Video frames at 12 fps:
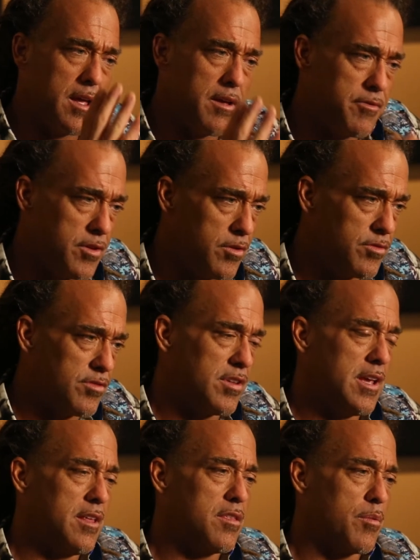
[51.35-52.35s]
If you
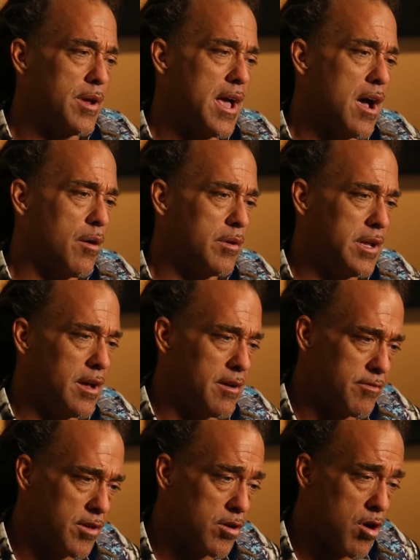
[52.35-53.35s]
see the reality
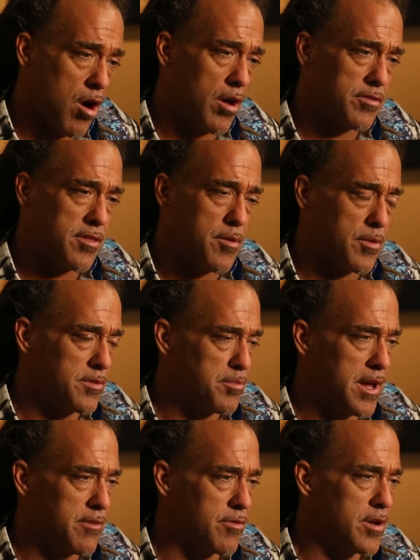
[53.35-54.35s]
of the cost that was
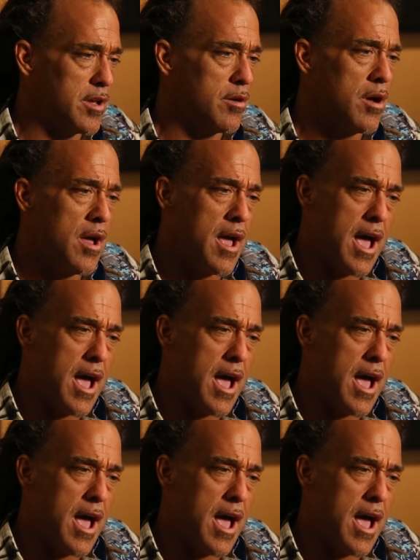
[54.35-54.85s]
paid for you,